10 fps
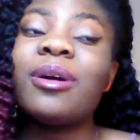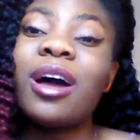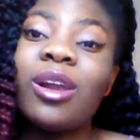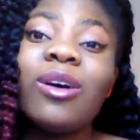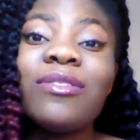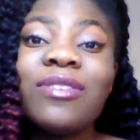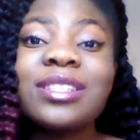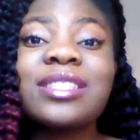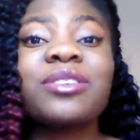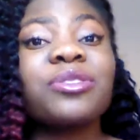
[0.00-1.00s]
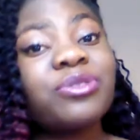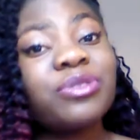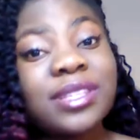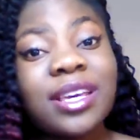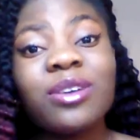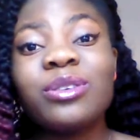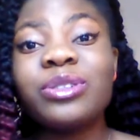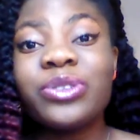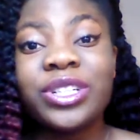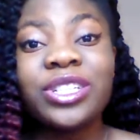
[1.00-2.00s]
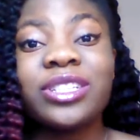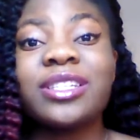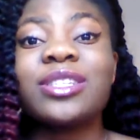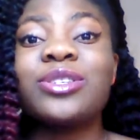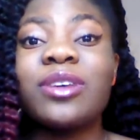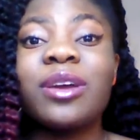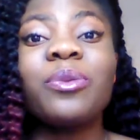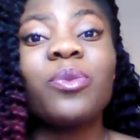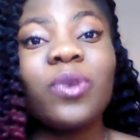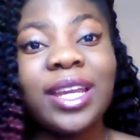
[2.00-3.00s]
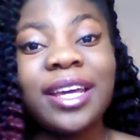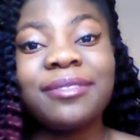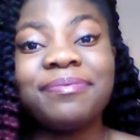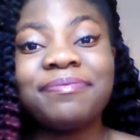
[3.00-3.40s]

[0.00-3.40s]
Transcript: a lot of us single Christians don't want it,